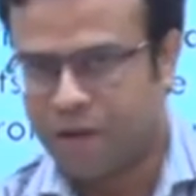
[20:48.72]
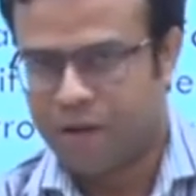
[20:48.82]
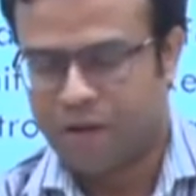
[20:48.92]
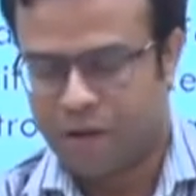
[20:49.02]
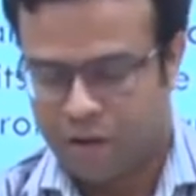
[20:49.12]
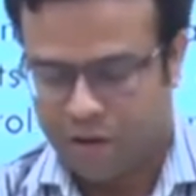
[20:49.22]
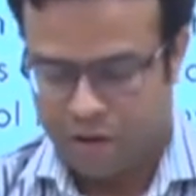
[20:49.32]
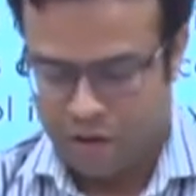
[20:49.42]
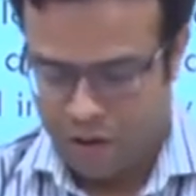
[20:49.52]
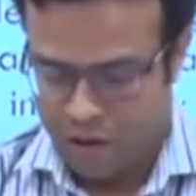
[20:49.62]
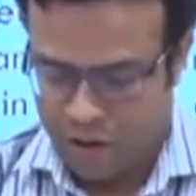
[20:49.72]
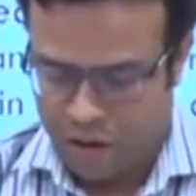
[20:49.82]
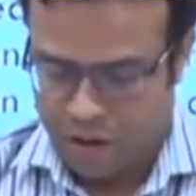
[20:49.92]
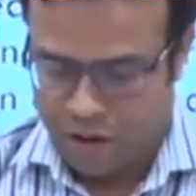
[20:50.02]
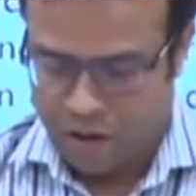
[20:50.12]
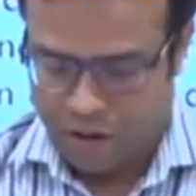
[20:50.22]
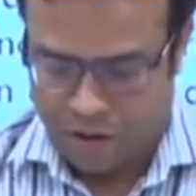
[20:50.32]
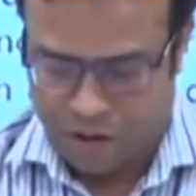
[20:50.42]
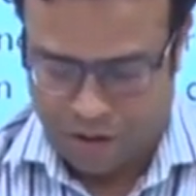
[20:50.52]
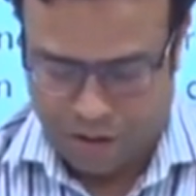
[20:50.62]

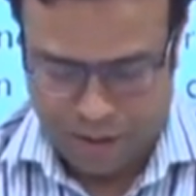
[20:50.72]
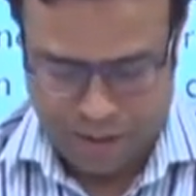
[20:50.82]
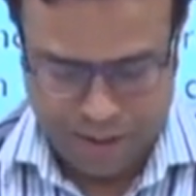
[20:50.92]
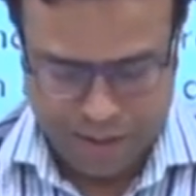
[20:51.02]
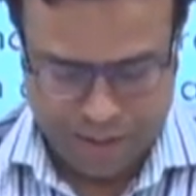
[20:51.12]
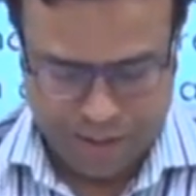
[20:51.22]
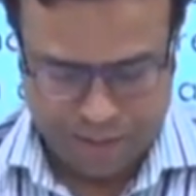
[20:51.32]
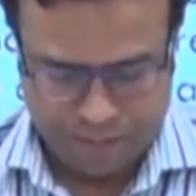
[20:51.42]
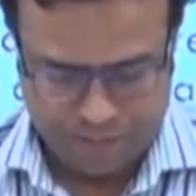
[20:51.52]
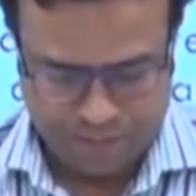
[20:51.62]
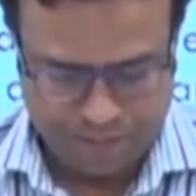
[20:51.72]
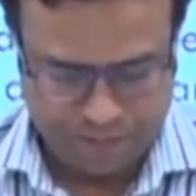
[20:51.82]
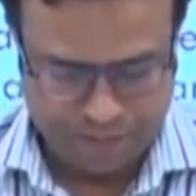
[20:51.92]
(no one is talking)